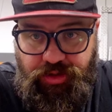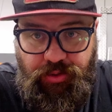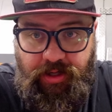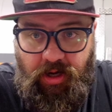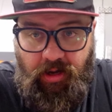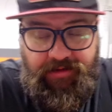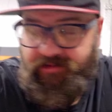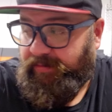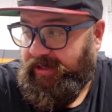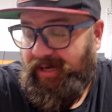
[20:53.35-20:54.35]
do it all, and
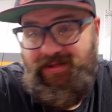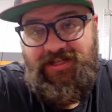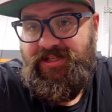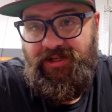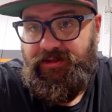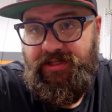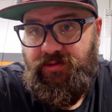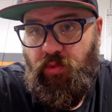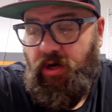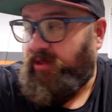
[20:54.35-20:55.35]
sometimes it still
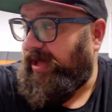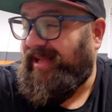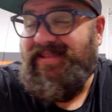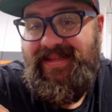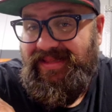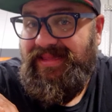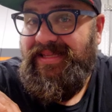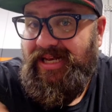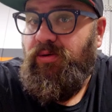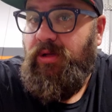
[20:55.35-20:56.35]
doesn't work. That's
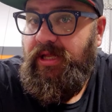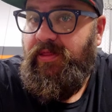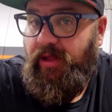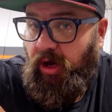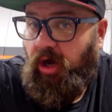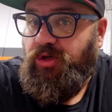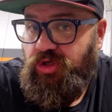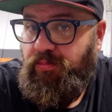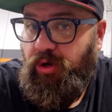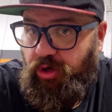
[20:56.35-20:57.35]
literally the
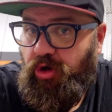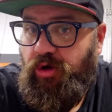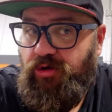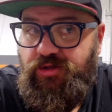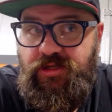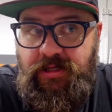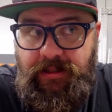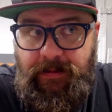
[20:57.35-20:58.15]
entrepreneur's